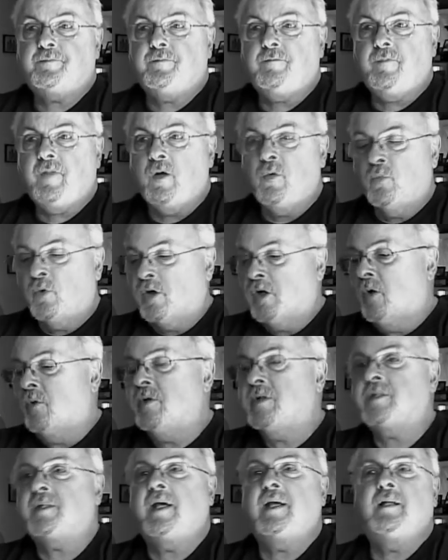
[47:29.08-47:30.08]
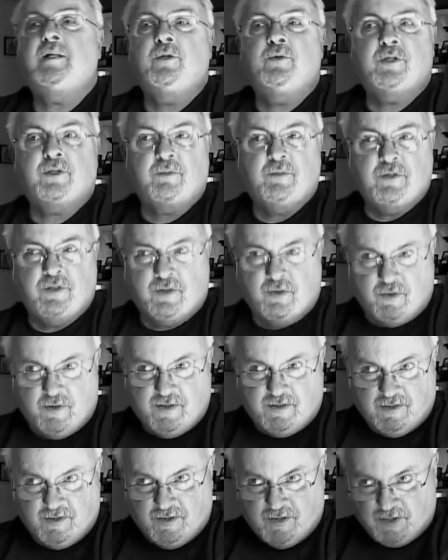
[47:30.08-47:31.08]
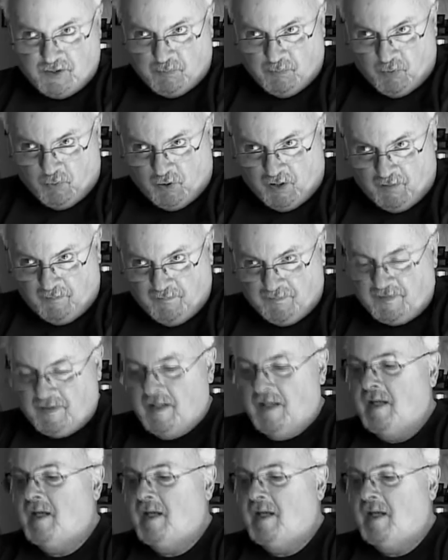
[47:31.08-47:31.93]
Oh, we're going to St. Louis, Missouri, to this ball